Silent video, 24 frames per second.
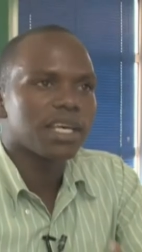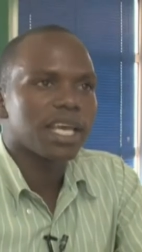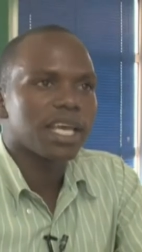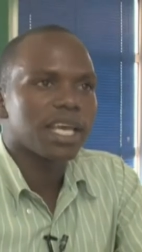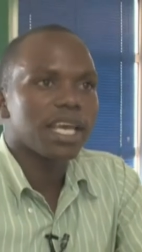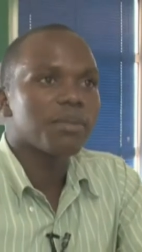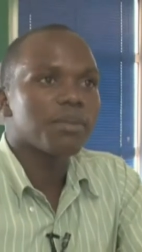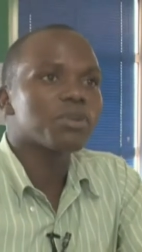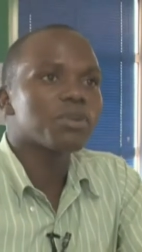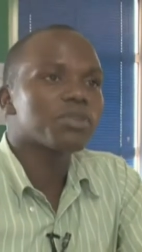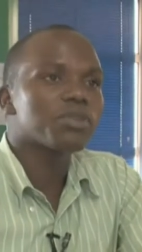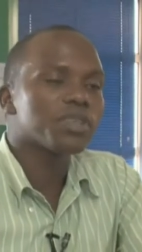
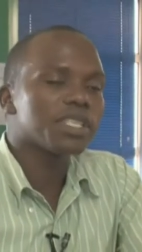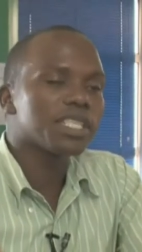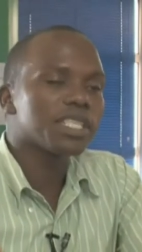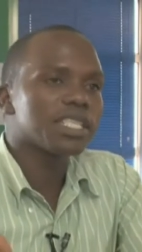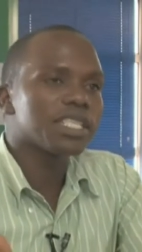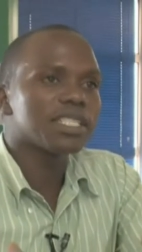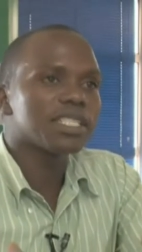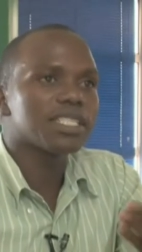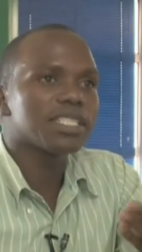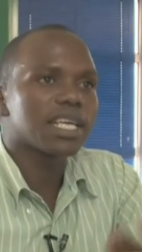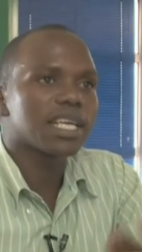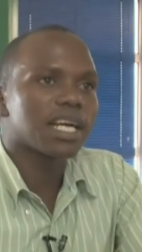Able to
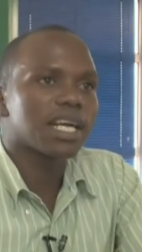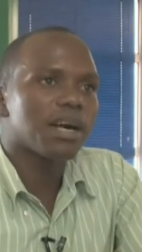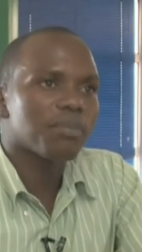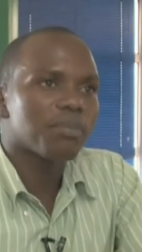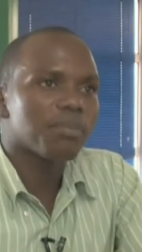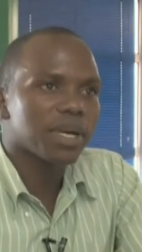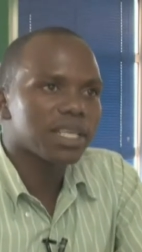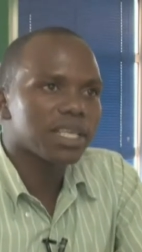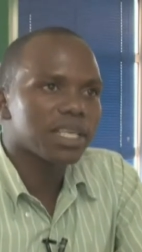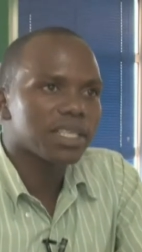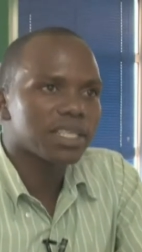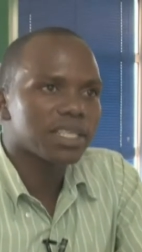register a
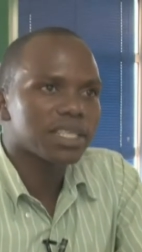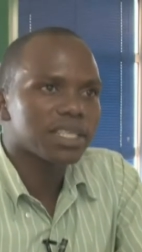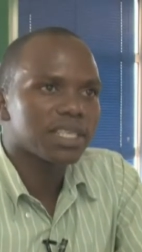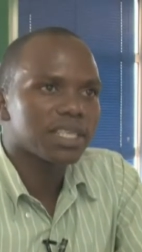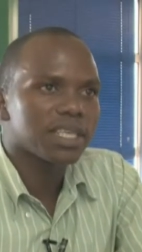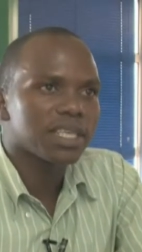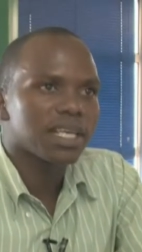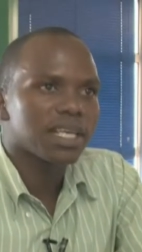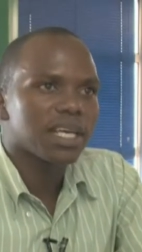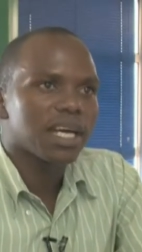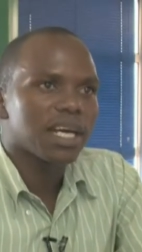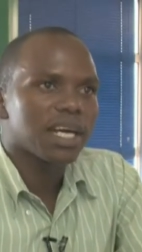company
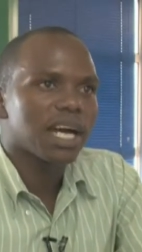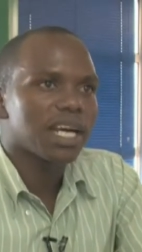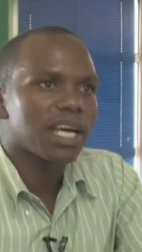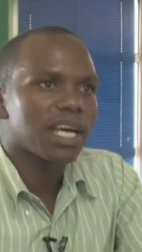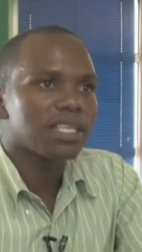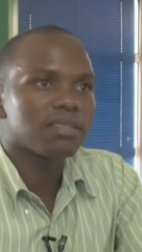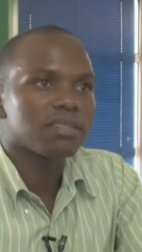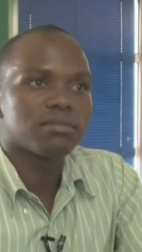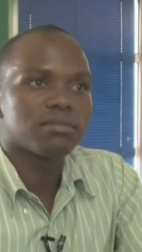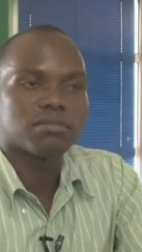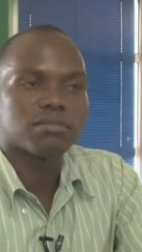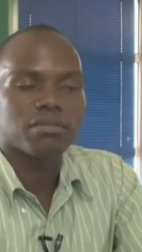
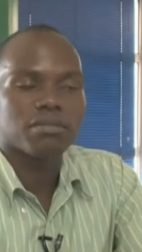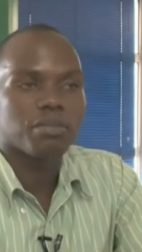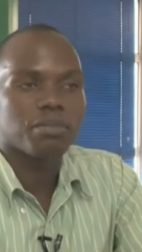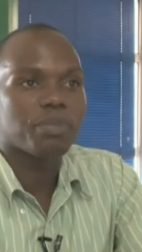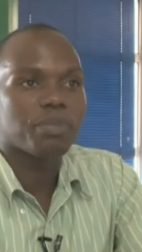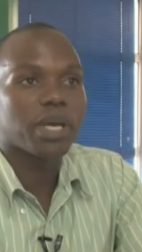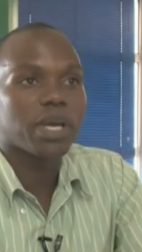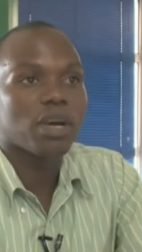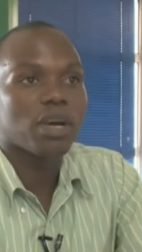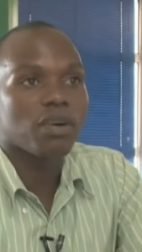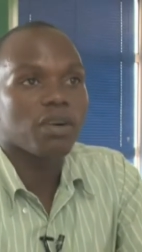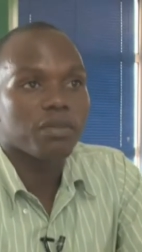and
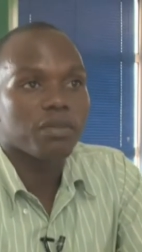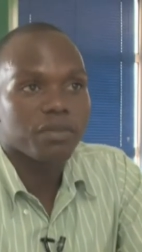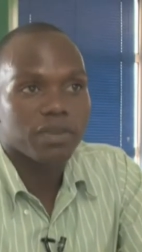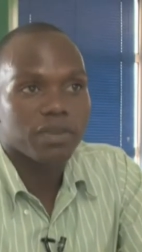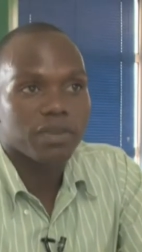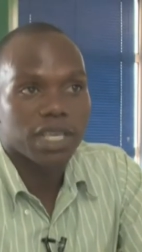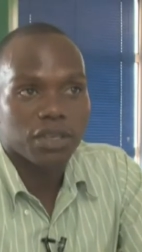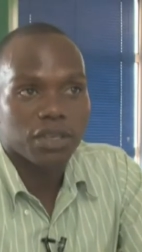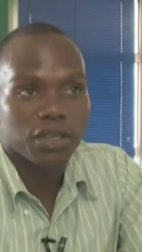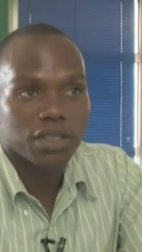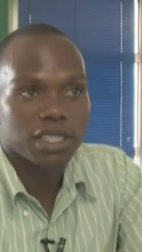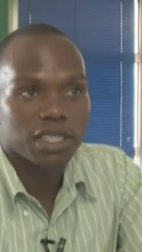pay off
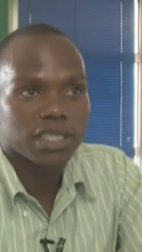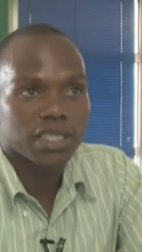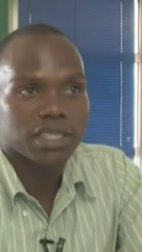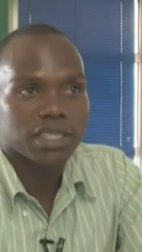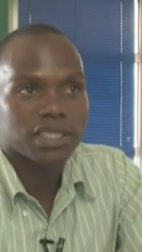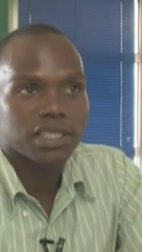a loan.